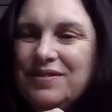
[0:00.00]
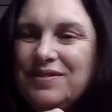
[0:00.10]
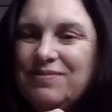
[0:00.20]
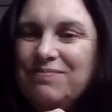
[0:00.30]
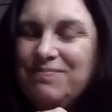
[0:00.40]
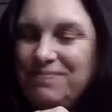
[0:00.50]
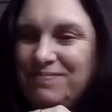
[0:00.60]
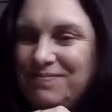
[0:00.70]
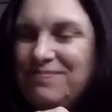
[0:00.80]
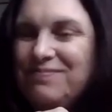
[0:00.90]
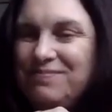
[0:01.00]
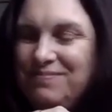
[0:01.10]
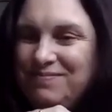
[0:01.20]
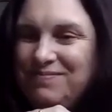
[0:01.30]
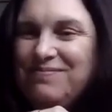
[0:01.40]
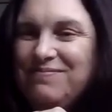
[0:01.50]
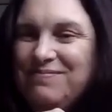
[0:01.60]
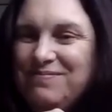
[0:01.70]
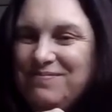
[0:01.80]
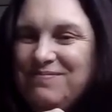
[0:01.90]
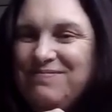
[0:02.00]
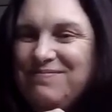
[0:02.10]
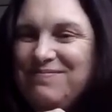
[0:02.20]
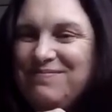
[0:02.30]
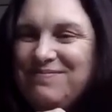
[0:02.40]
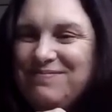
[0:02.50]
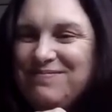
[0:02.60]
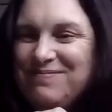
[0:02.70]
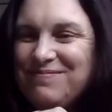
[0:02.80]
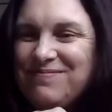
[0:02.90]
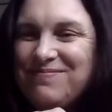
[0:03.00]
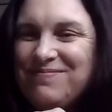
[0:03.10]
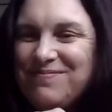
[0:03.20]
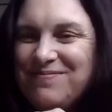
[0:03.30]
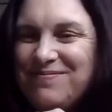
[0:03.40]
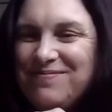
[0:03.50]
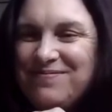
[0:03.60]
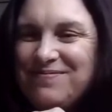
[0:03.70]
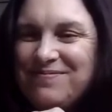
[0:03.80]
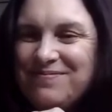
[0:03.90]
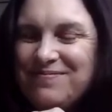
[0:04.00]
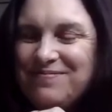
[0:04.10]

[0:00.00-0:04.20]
This person isn't speaking.